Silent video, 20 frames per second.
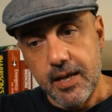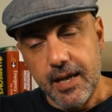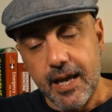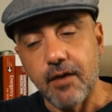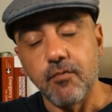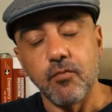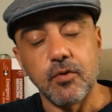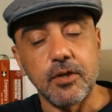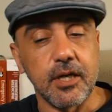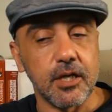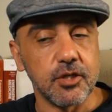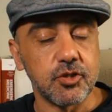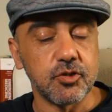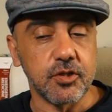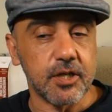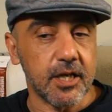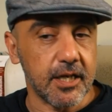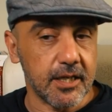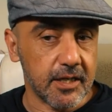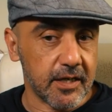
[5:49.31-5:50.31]
And we
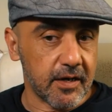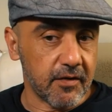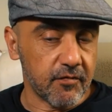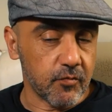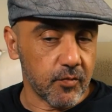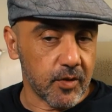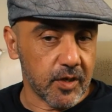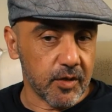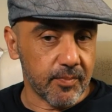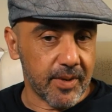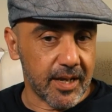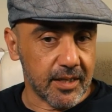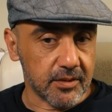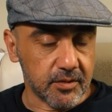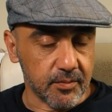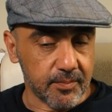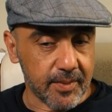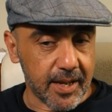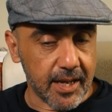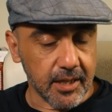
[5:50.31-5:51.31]
educated everyone about
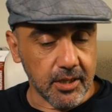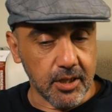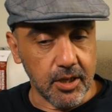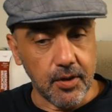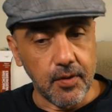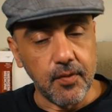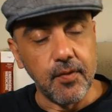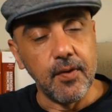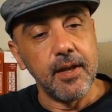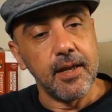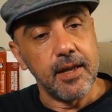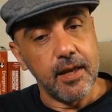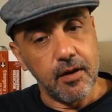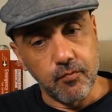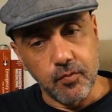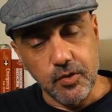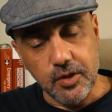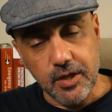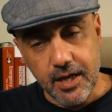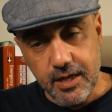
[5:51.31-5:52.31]
tobacco
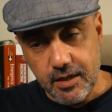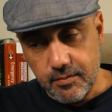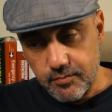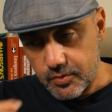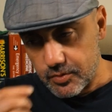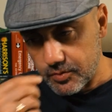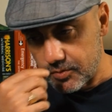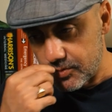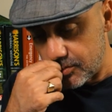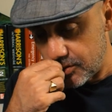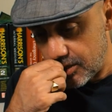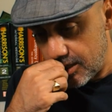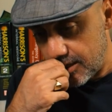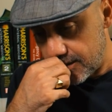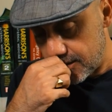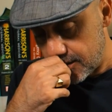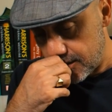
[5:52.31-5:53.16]
and we got him to uh,